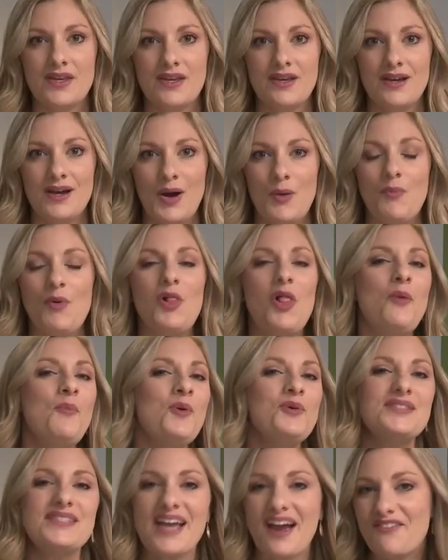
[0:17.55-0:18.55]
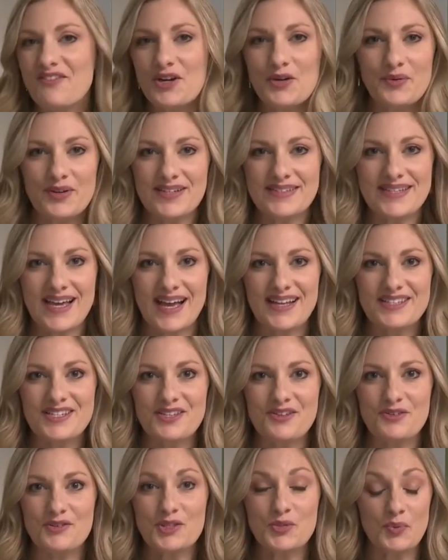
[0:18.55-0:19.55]
Well, almost everyone has had to
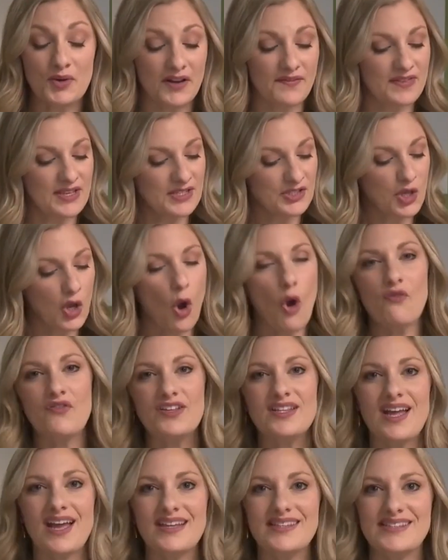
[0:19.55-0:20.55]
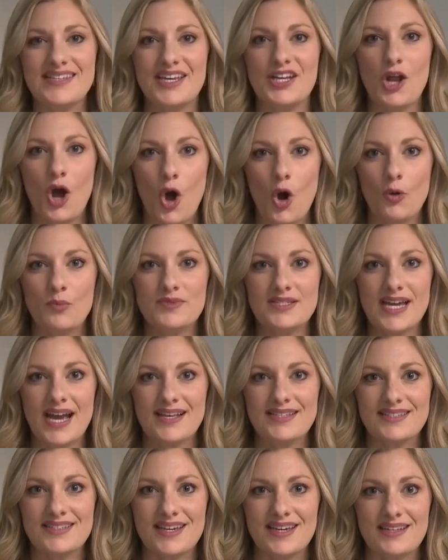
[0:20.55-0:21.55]
use one of these COVID 19 home
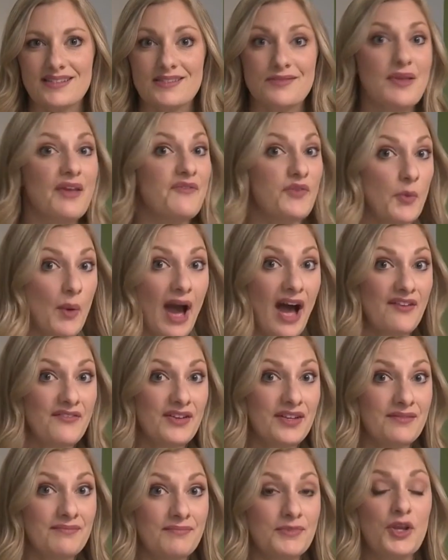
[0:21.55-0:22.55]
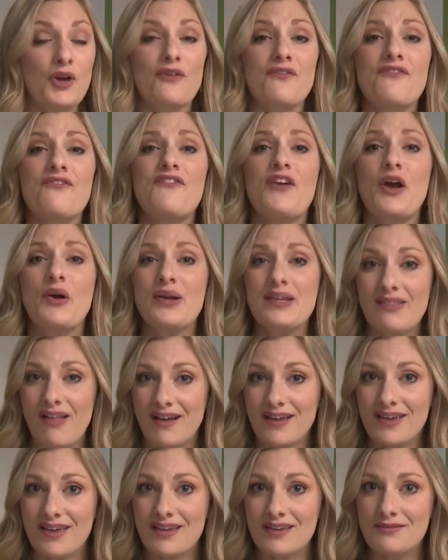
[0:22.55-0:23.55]
test kits. If you haven't, you're very
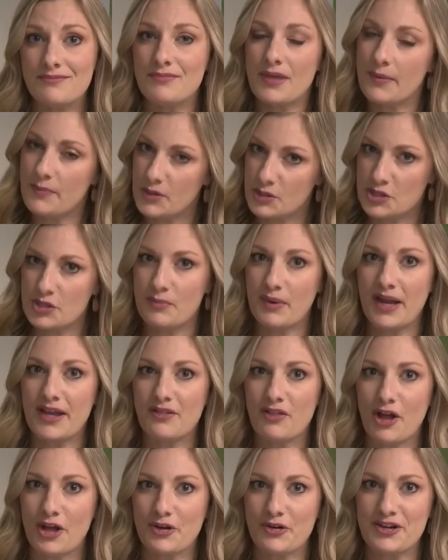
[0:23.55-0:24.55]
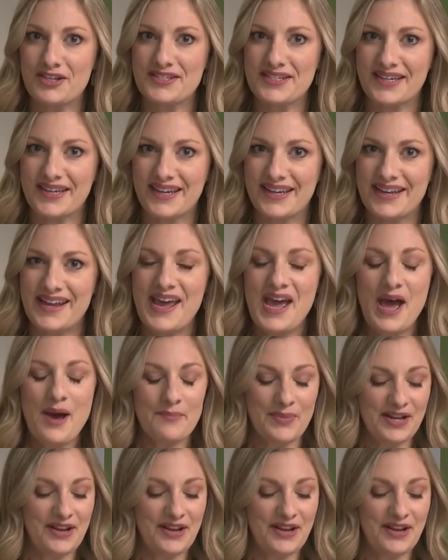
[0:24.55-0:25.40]
lucky. Maybe you should buy a lottery ticket. But